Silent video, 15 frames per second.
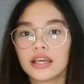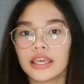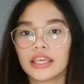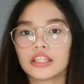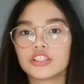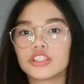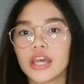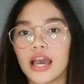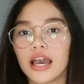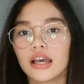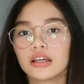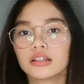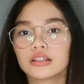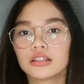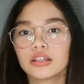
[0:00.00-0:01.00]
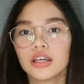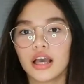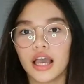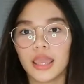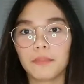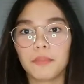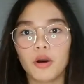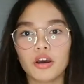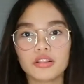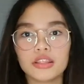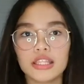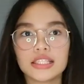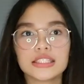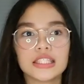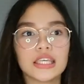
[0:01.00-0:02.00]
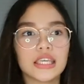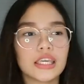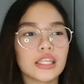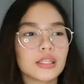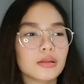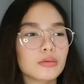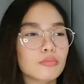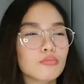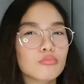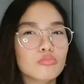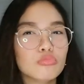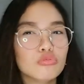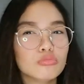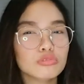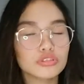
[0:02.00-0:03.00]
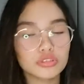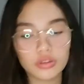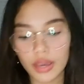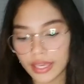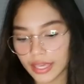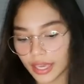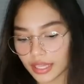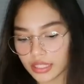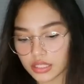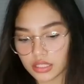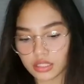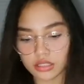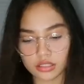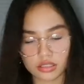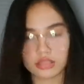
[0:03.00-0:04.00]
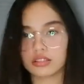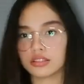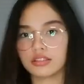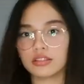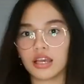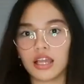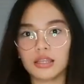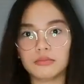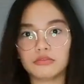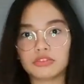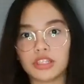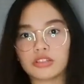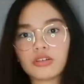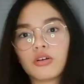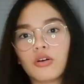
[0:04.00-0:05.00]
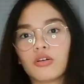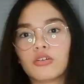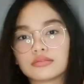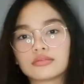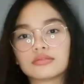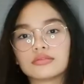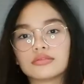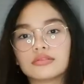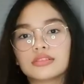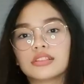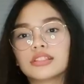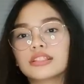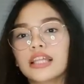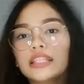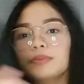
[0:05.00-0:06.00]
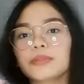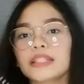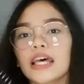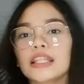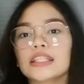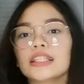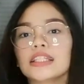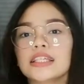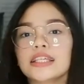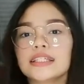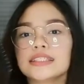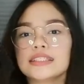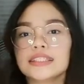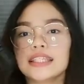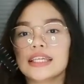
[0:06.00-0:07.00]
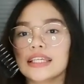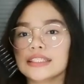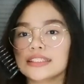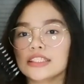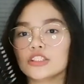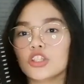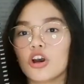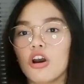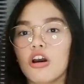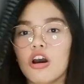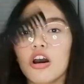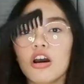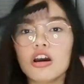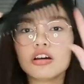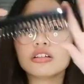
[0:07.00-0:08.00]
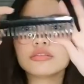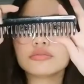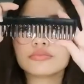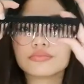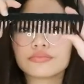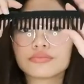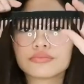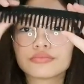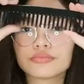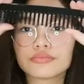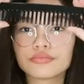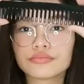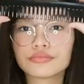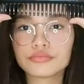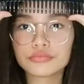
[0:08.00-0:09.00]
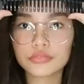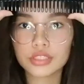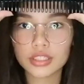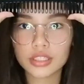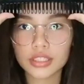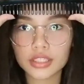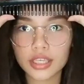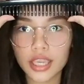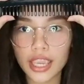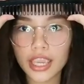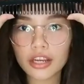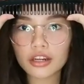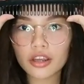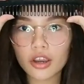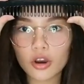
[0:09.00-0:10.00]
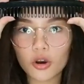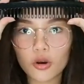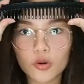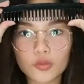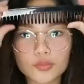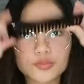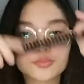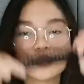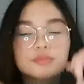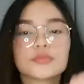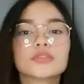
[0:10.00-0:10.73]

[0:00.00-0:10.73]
Ayan siya. I bought this in Mumuso, I guess. Nakalimutan ko. Last but not the least is itong hair comb.